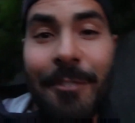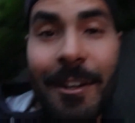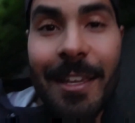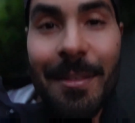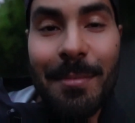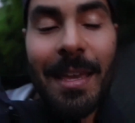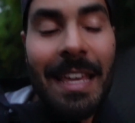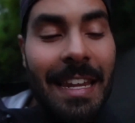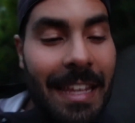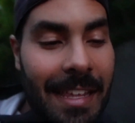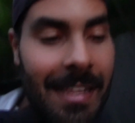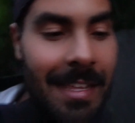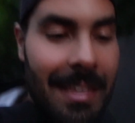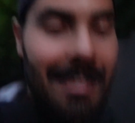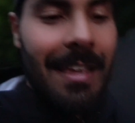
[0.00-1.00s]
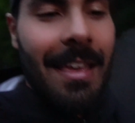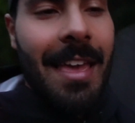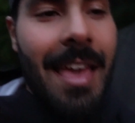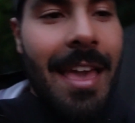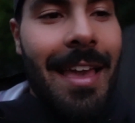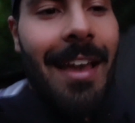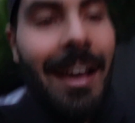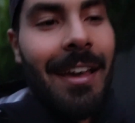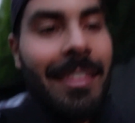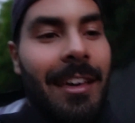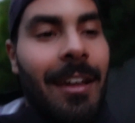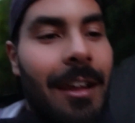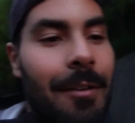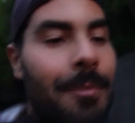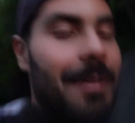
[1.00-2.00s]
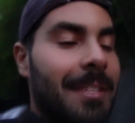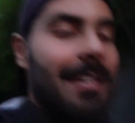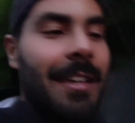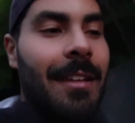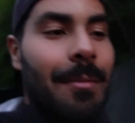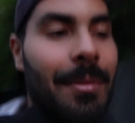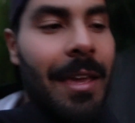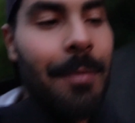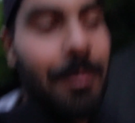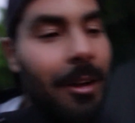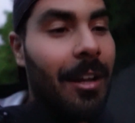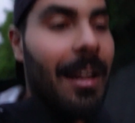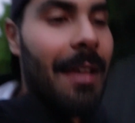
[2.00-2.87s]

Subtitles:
already dark, it's cold, it's windy,